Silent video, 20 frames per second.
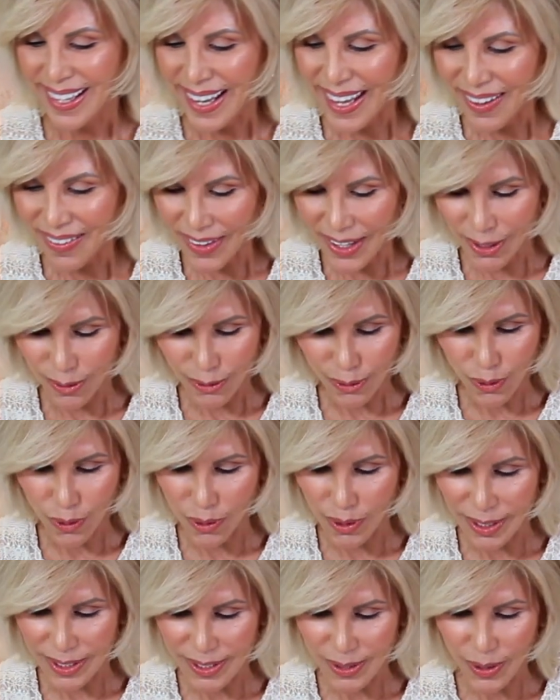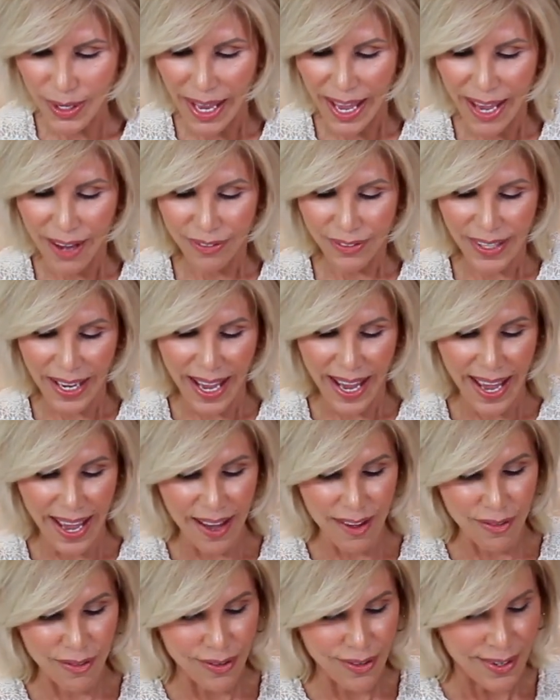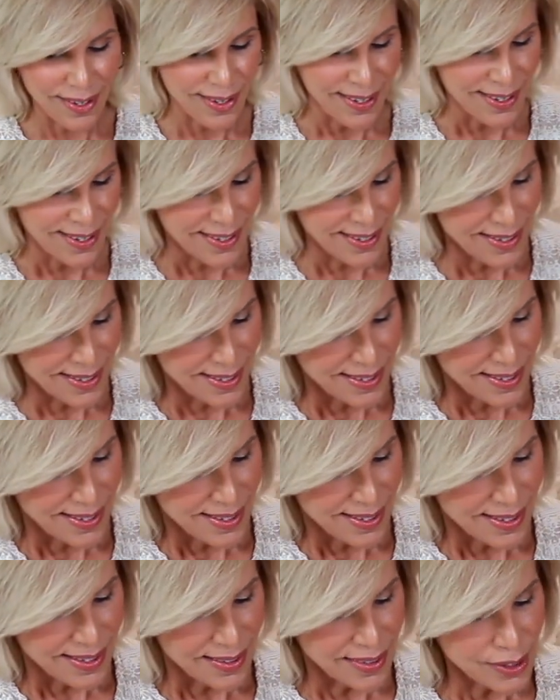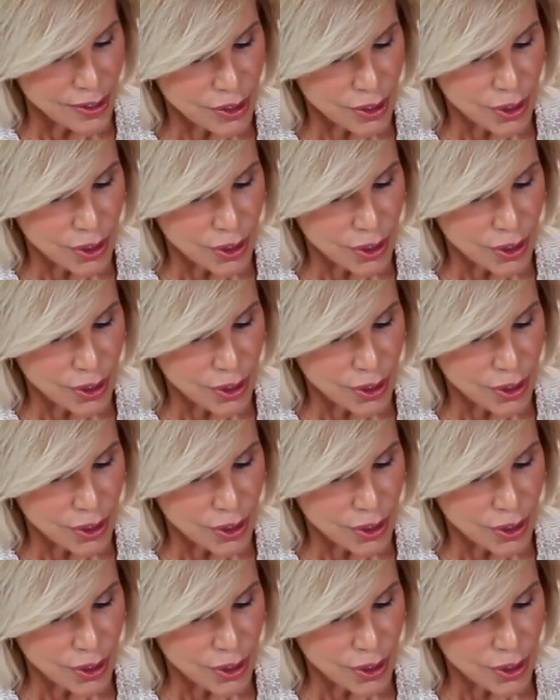And then of course you have to have this